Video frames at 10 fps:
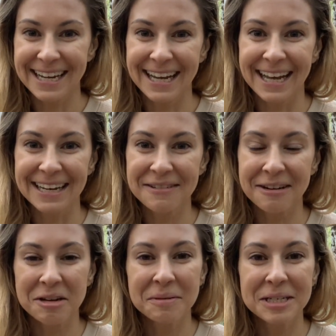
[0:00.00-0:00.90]
And we're
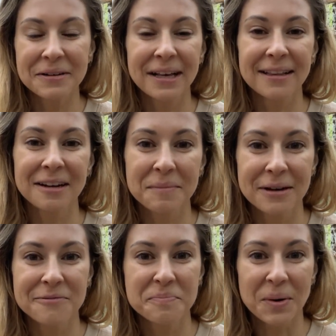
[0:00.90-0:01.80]
going to be doing a little bit
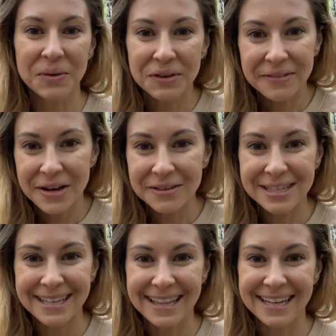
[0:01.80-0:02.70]
of both of
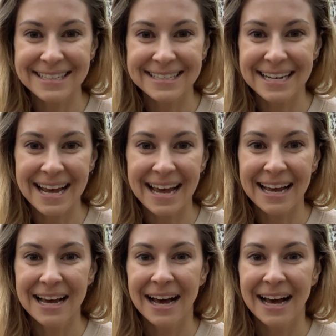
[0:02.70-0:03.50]
those things today.